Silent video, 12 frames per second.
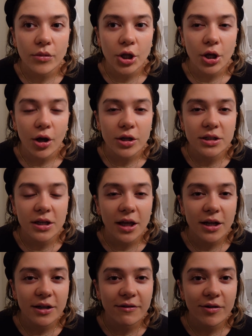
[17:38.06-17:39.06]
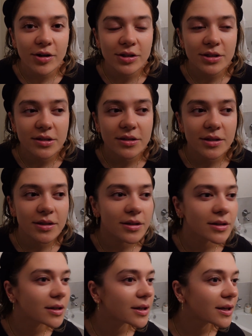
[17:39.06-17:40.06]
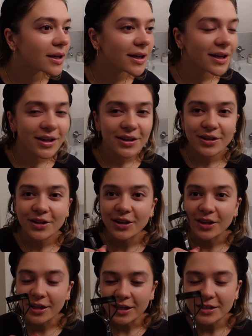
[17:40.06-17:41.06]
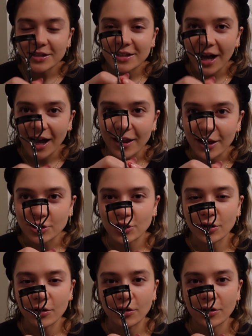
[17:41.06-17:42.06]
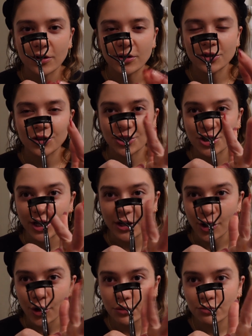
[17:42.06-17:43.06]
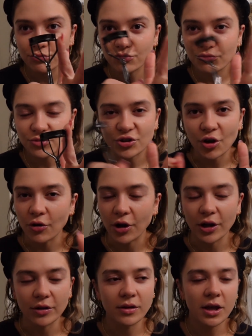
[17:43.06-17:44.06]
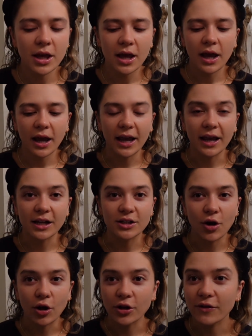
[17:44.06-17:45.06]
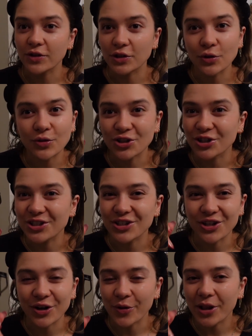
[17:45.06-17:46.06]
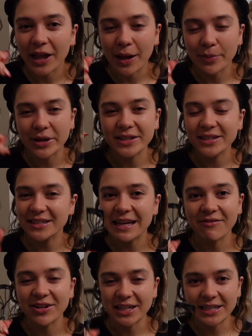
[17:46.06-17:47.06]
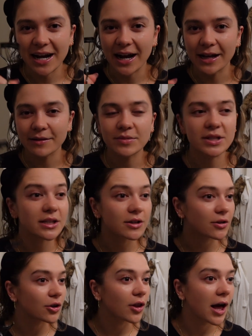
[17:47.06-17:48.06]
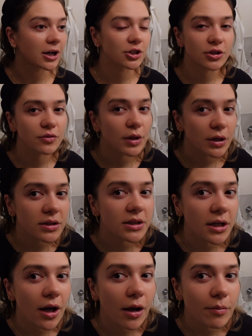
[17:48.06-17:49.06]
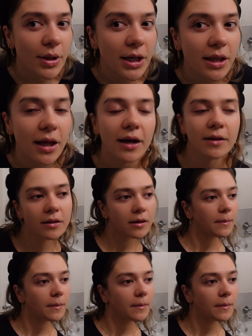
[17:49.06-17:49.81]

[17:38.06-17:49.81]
Do y'all see that difference? This eyelash curler, Shado, so good. And all you have to do is just, you know, clamp it 70 times and your lashes will stick up like that.